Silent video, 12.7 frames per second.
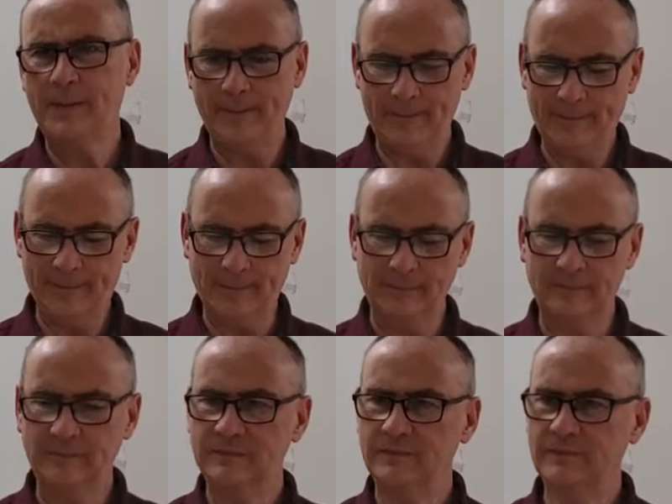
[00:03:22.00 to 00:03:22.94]
Are these
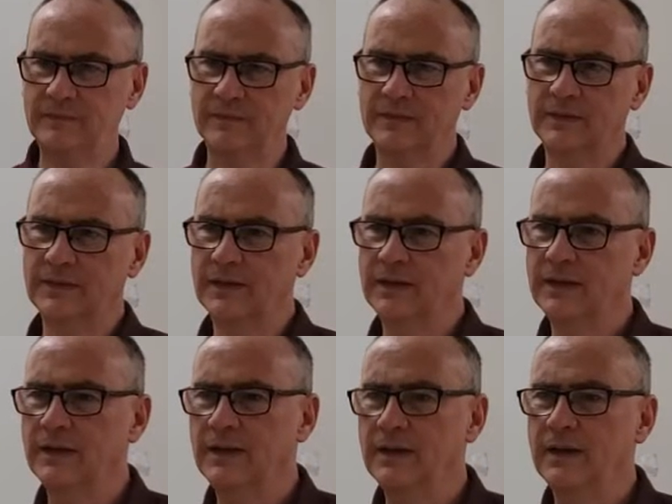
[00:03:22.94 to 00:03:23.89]
tests something you
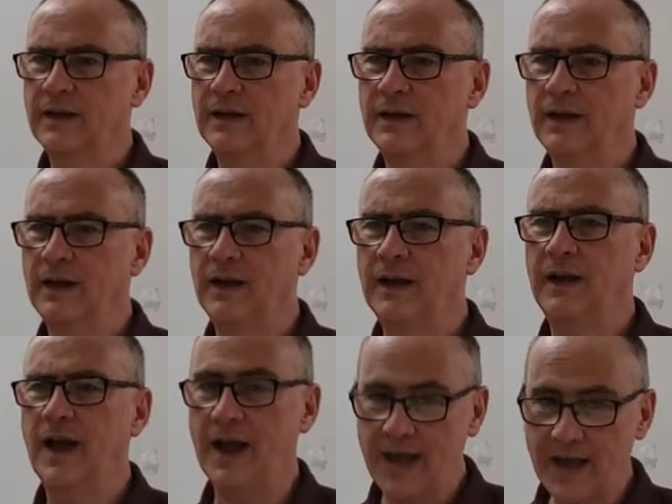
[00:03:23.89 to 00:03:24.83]
actually write up, or do you?
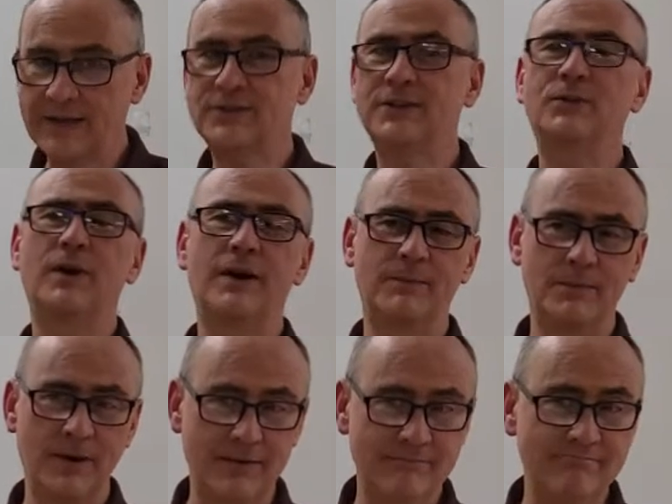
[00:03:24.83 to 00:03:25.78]
Follow? I actually write
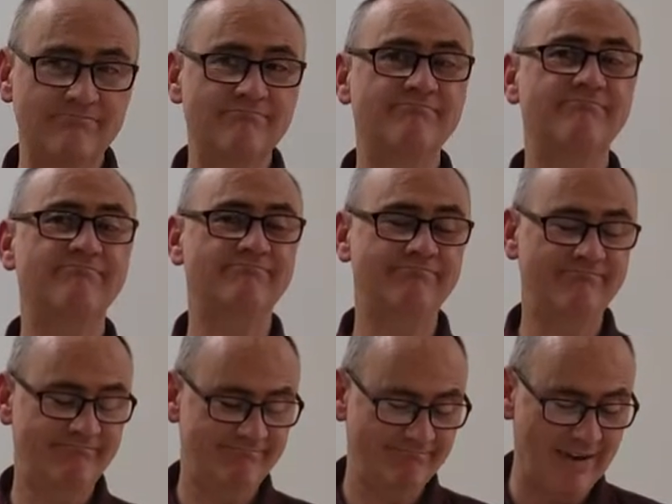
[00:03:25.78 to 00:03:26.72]
them up. Oh, okay.
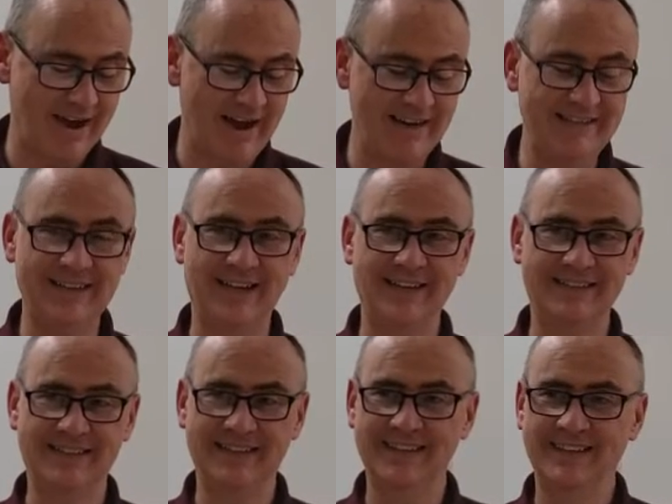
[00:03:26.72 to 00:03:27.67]
So I can answer
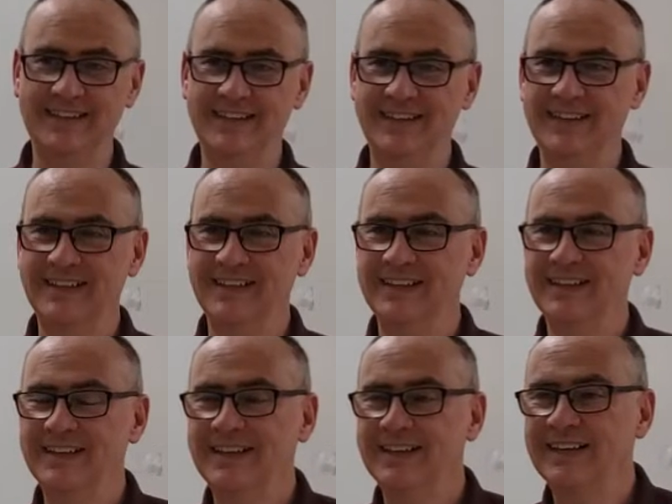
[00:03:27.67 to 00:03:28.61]
discussion to you,
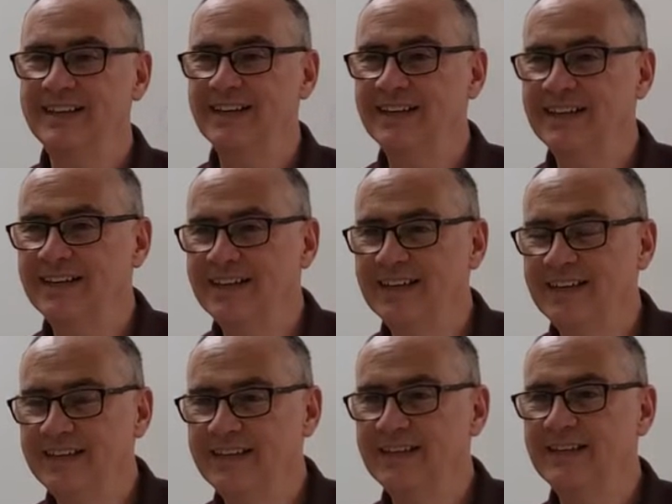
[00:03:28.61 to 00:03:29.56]
the teacher,
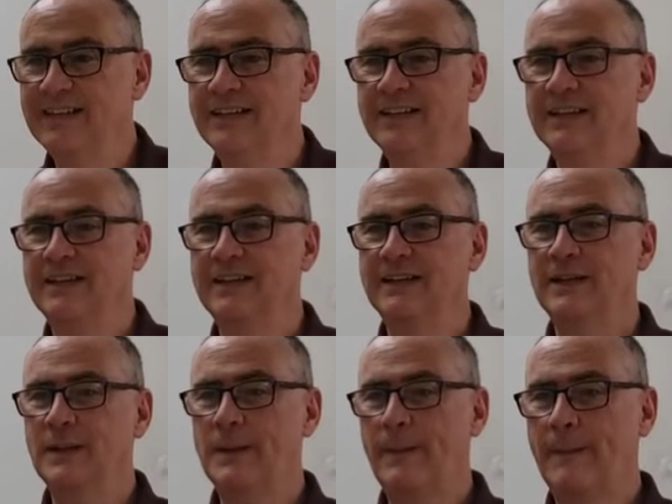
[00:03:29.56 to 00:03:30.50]
to to ask
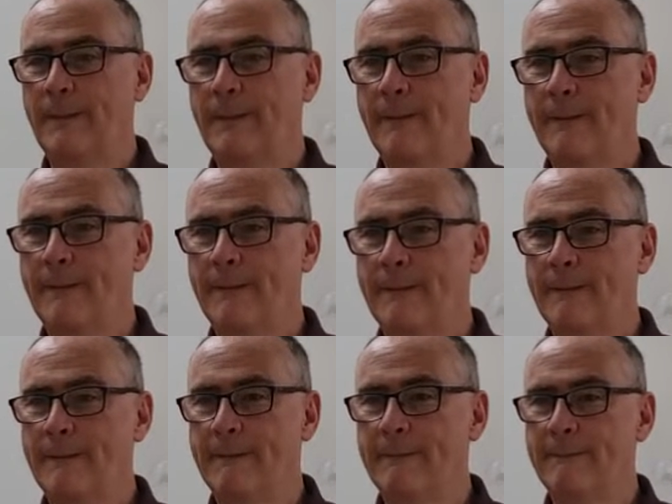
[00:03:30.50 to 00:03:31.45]
what questions you want.
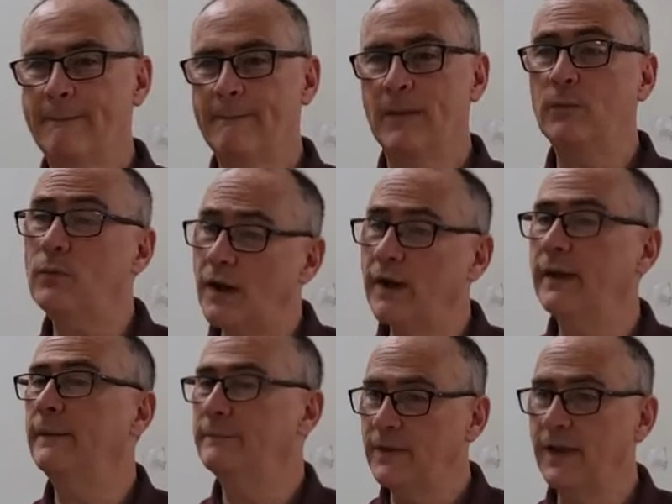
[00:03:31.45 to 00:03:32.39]
right.
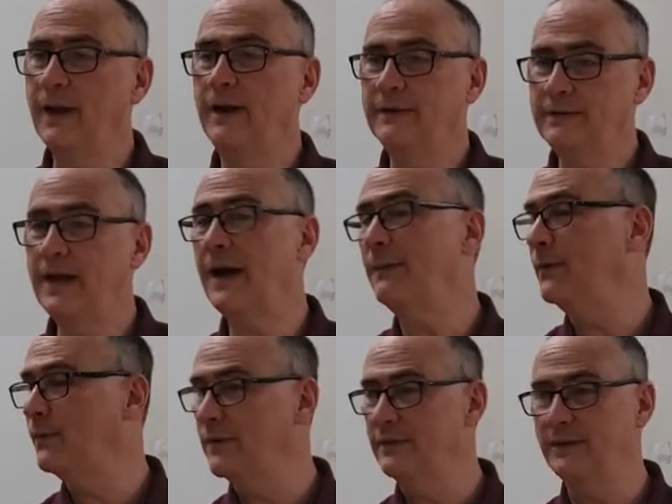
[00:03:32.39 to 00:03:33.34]
Yeah. Yeah. I'm
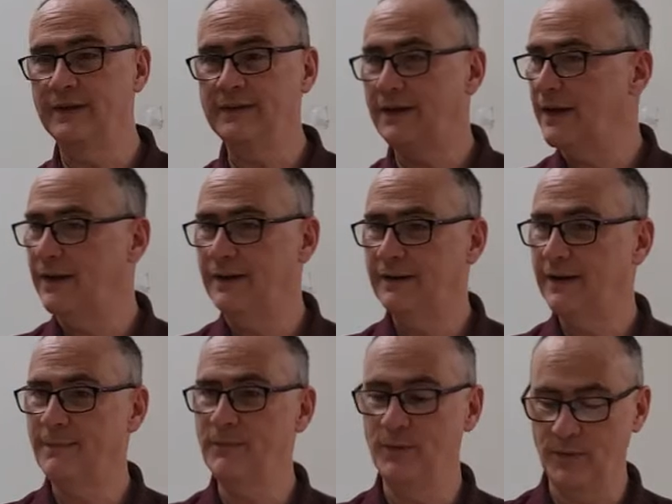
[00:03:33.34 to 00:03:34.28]
the one that. Yeah.
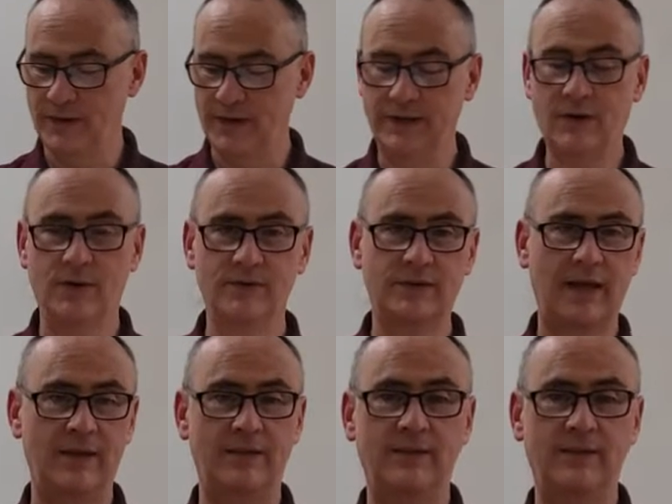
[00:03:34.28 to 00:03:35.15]
I'm the one that goes.